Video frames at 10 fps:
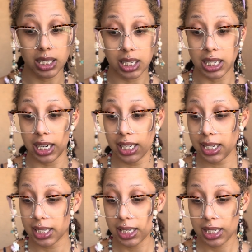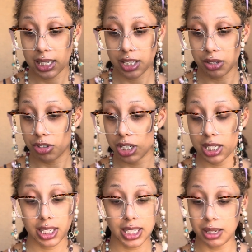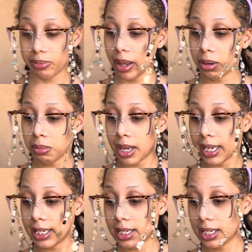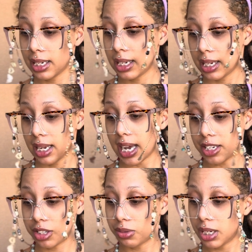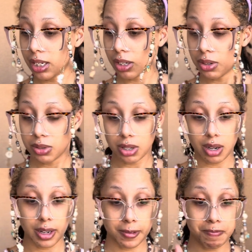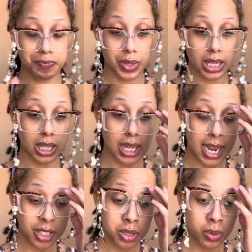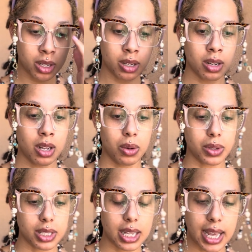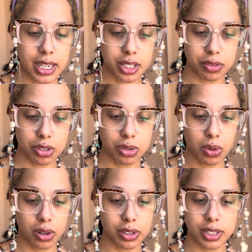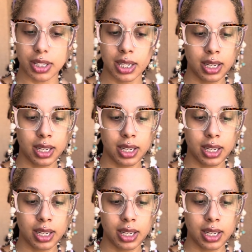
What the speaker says: alright? So just keep that in mind as the reading goes on. The last one was the Ace of Swords,